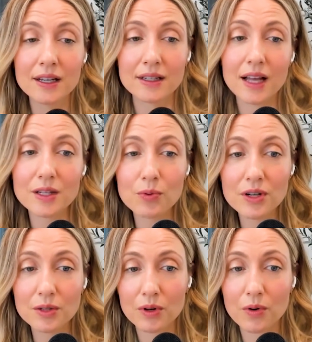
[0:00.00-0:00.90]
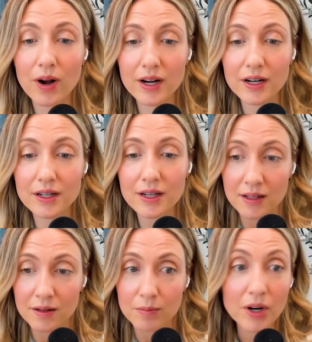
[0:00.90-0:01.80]
that's where it's required
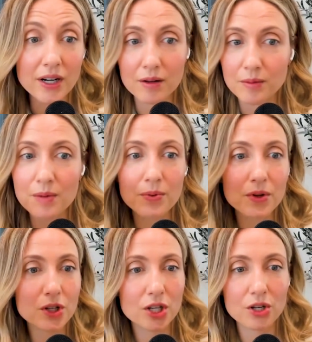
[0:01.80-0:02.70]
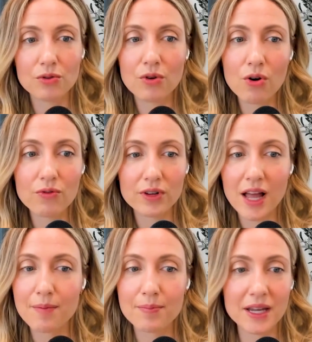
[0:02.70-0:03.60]
Marketing ops people to
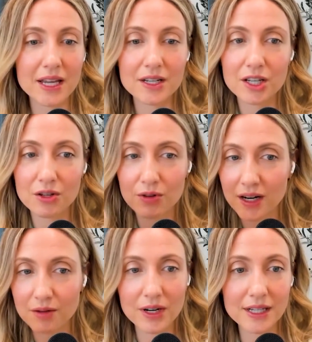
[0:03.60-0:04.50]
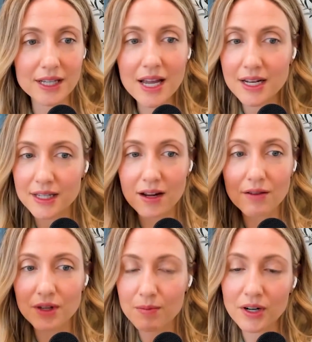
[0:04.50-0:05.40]
overlap into kind of what I said. It's not
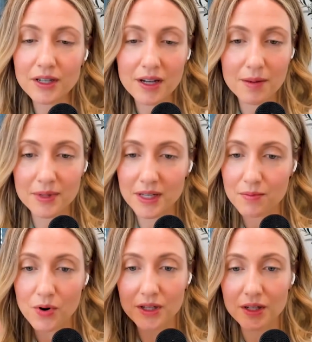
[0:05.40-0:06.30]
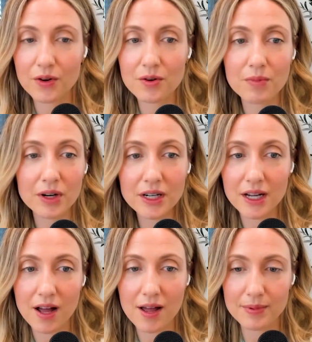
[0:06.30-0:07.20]
really marketing ops anymore. It's go to
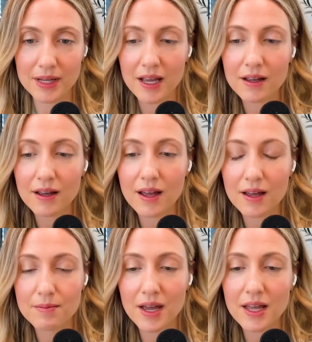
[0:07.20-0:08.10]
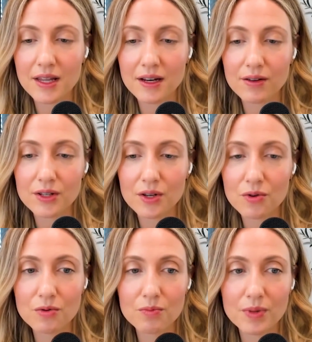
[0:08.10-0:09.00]
market ops. Um, and then
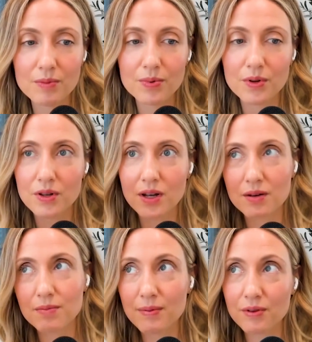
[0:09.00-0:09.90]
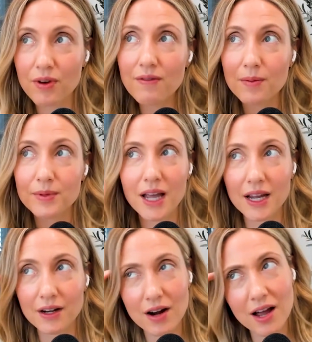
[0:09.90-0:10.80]
also people on maybe rev ops
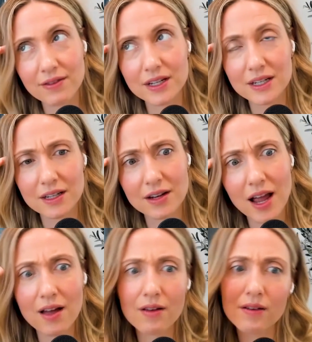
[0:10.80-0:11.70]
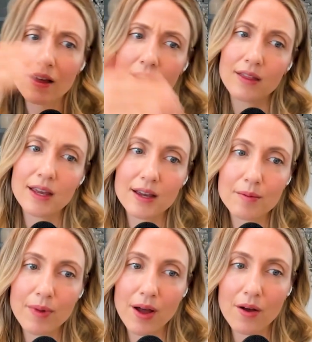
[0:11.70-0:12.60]
side are having to now think
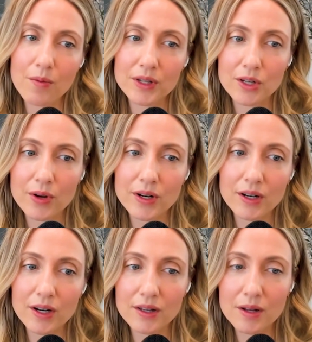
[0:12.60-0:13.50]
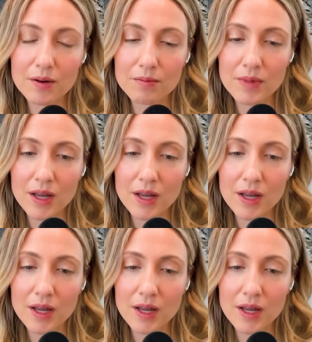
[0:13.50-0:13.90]
about what's going on on the